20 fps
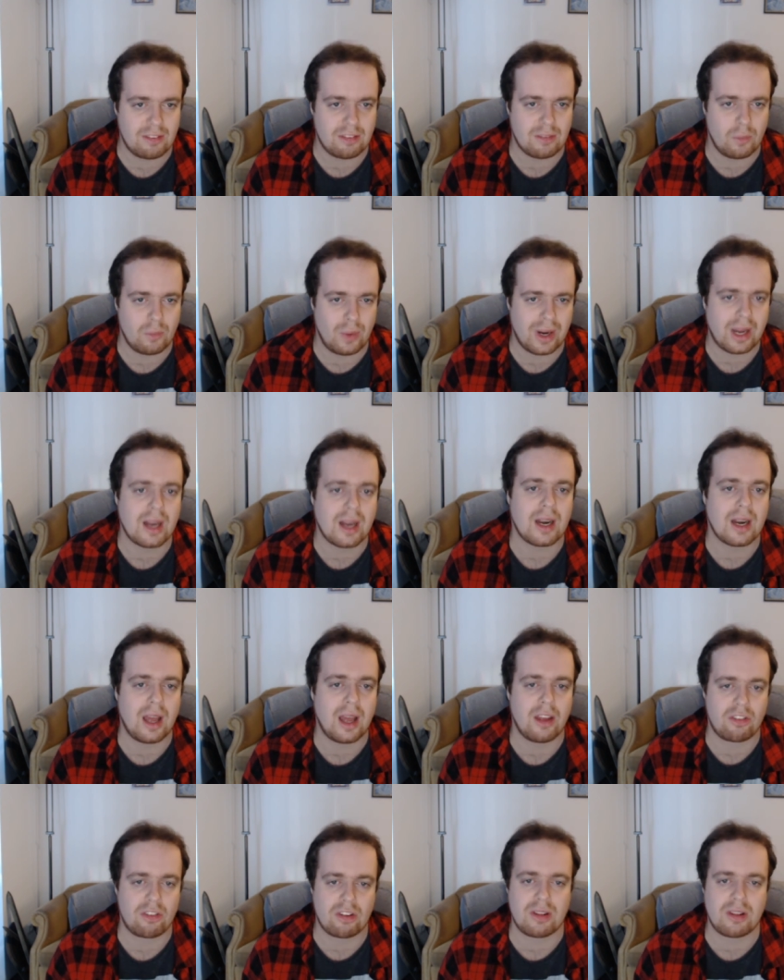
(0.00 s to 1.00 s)

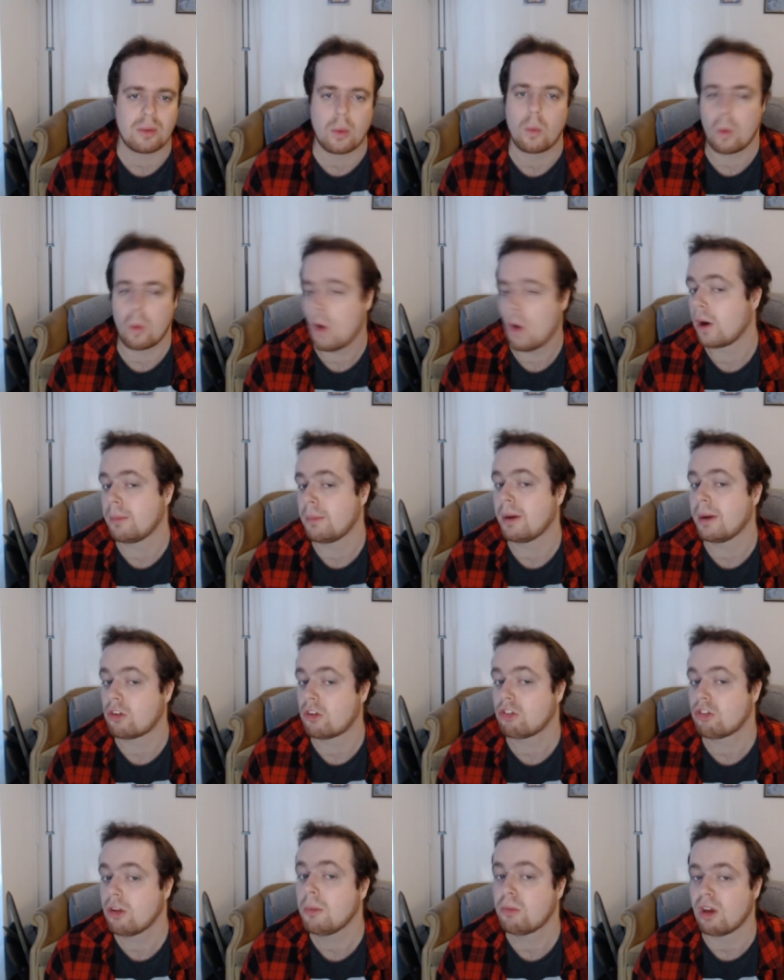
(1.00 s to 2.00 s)
recognize that they were wrong about the
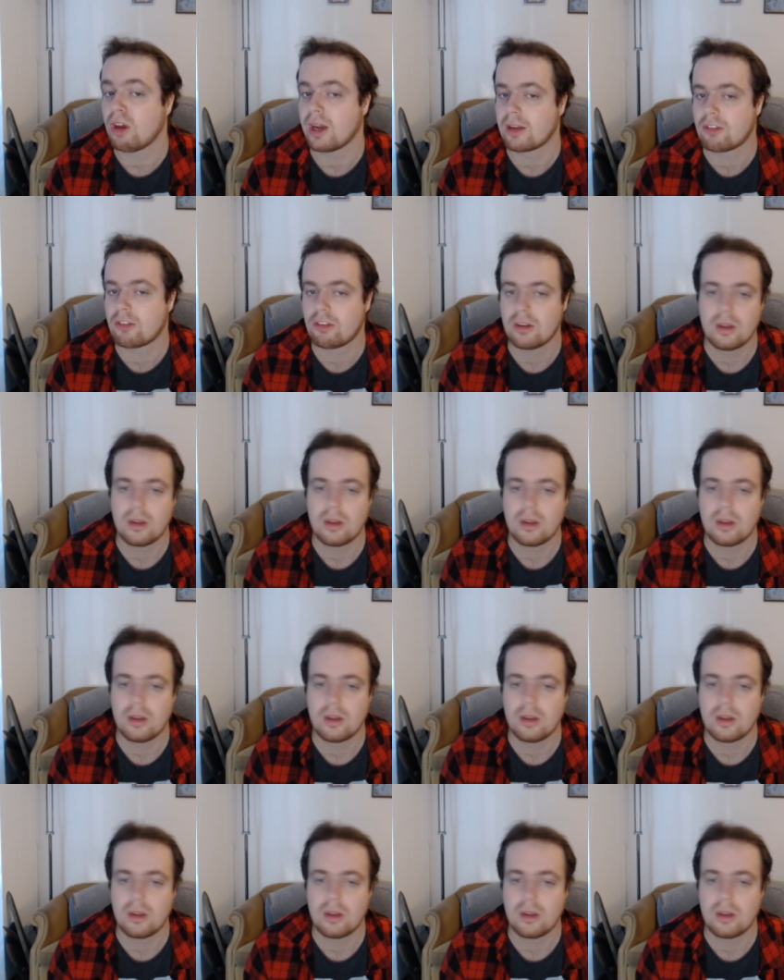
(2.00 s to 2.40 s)
subject.